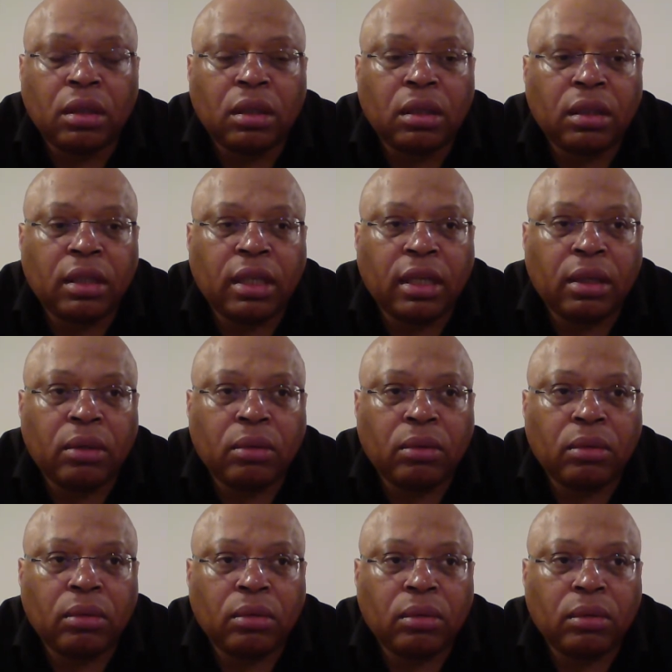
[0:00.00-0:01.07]
Now,
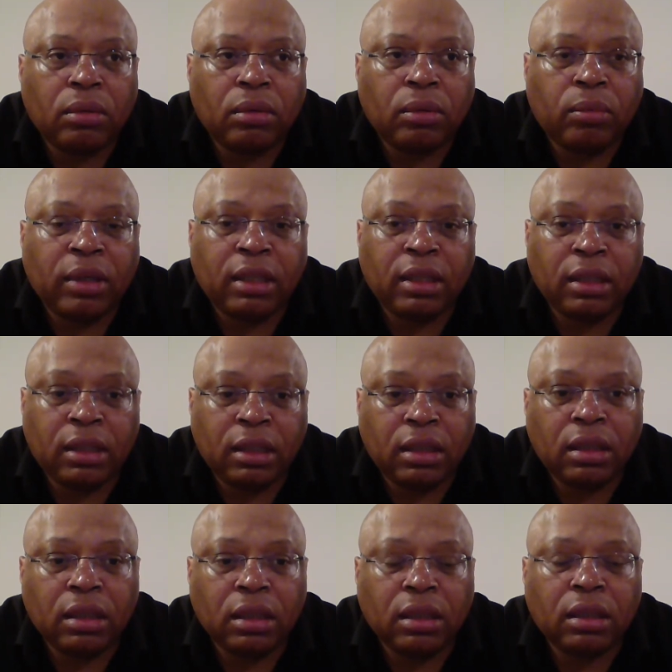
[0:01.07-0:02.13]
the way they
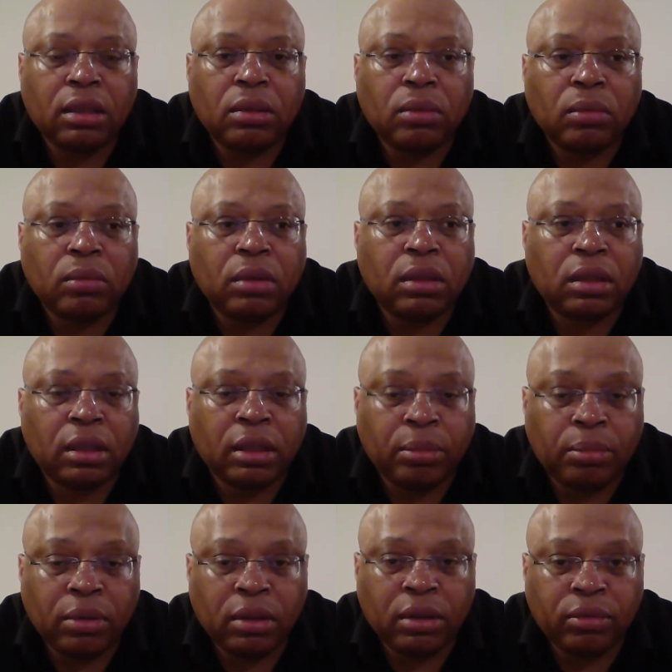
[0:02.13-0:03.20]
did this was that they
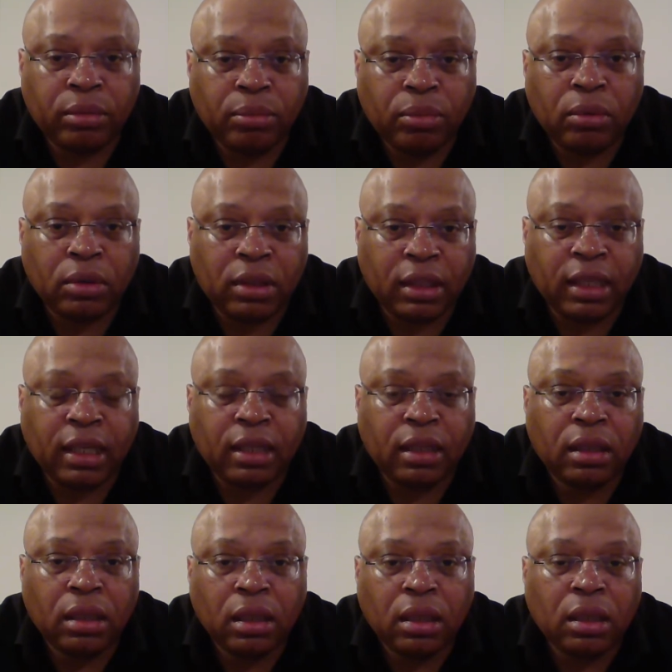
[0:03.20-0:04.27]
put this report
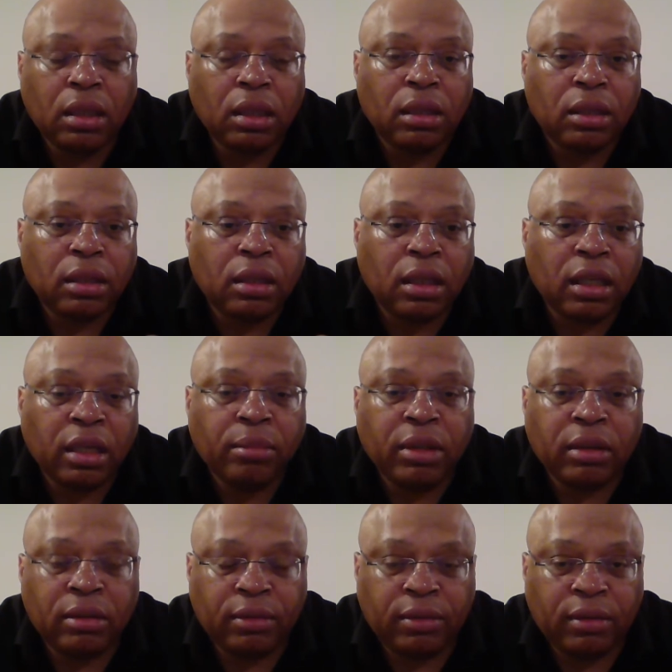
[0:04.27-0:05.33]
together, claiming
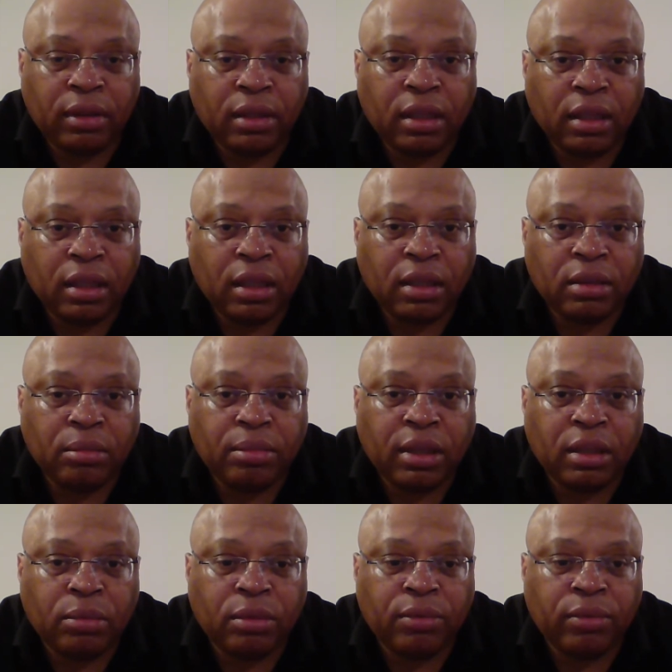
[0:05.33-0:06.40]
there's
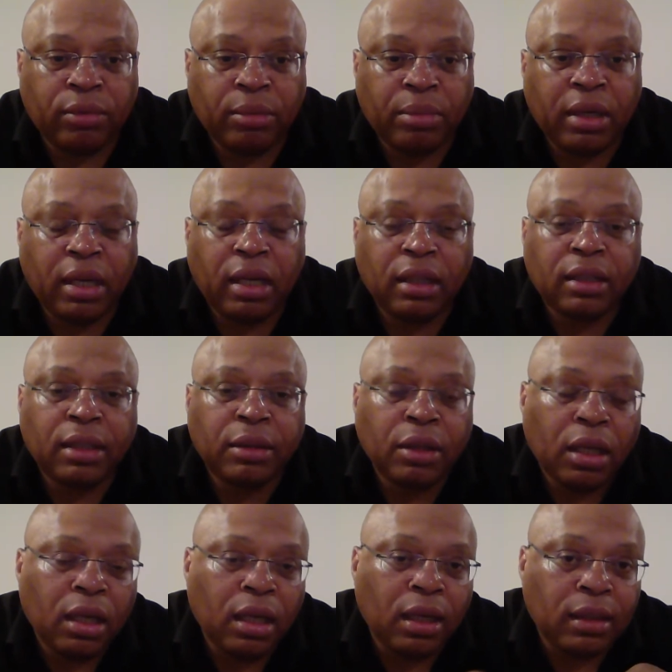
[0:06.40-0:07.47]
£59,000 worth of repairs,
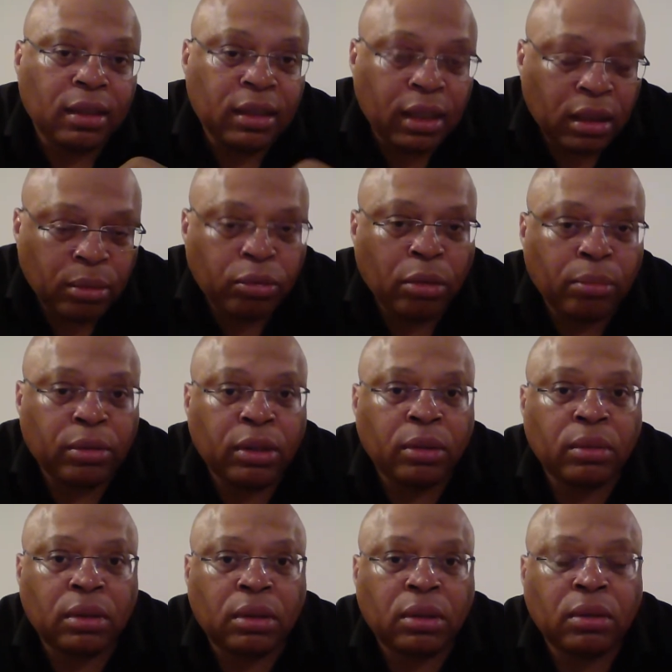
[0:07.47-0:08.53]
said the property
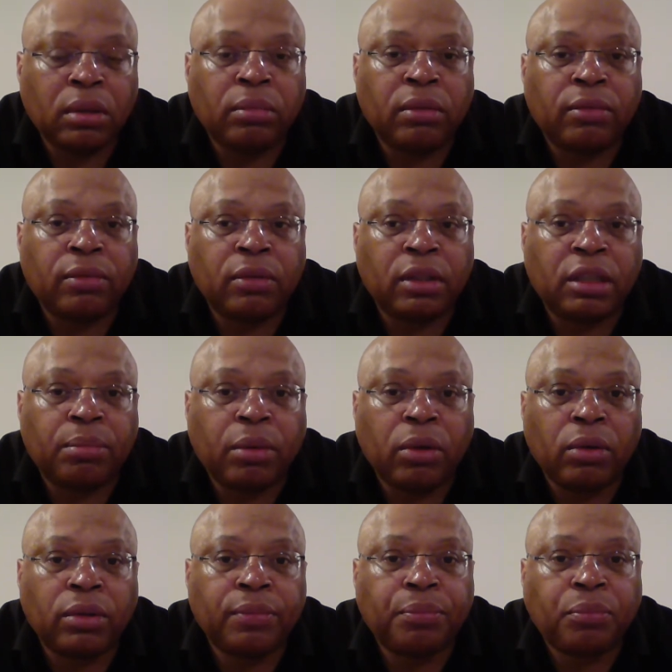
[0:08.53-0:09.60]
was suitable for
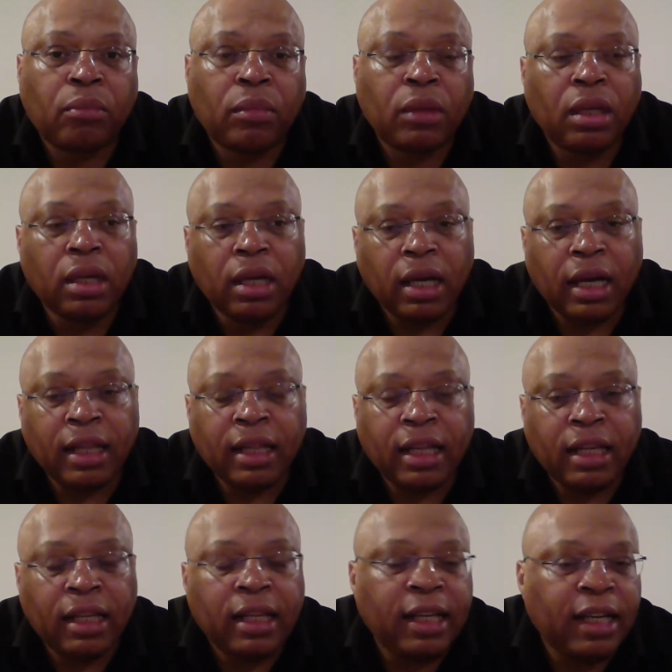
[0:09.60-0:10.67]
disposal, and
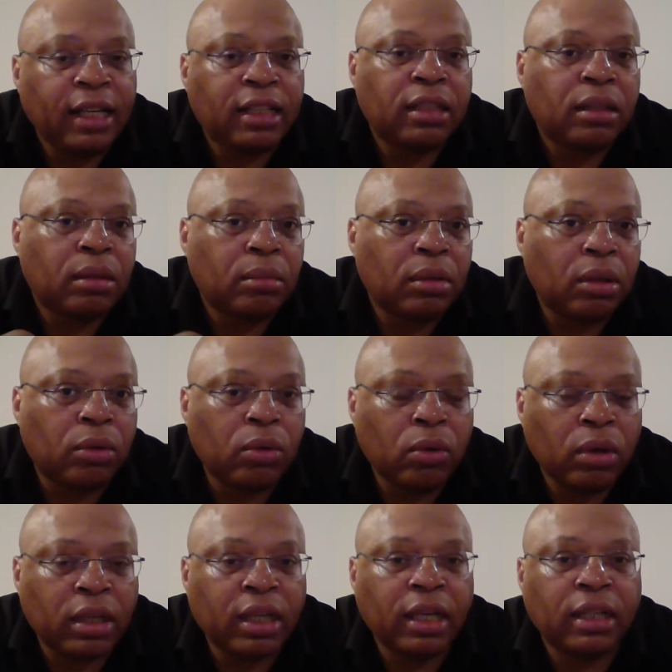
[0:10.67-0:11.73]
then linked the
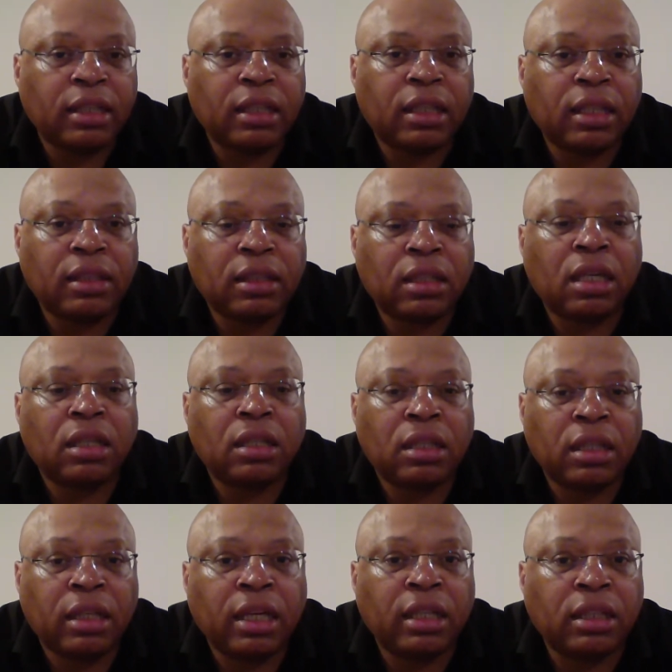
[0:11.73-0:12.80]
court case that they started
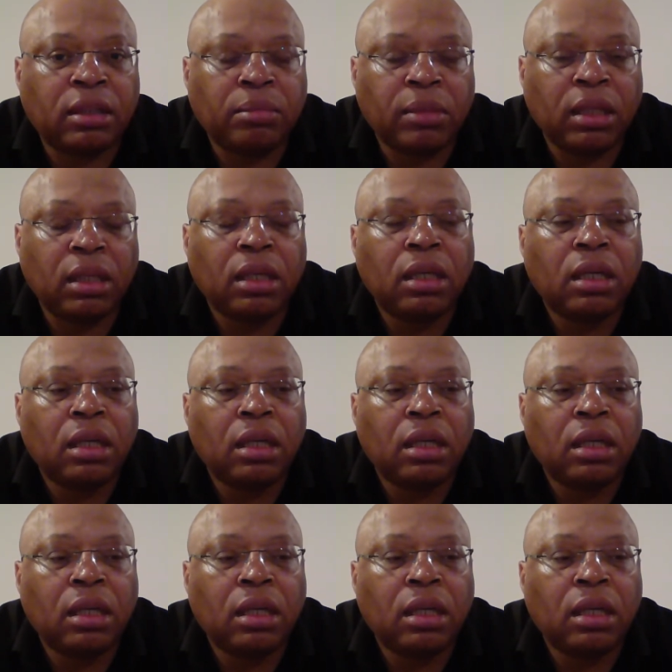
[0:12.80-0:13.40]
against me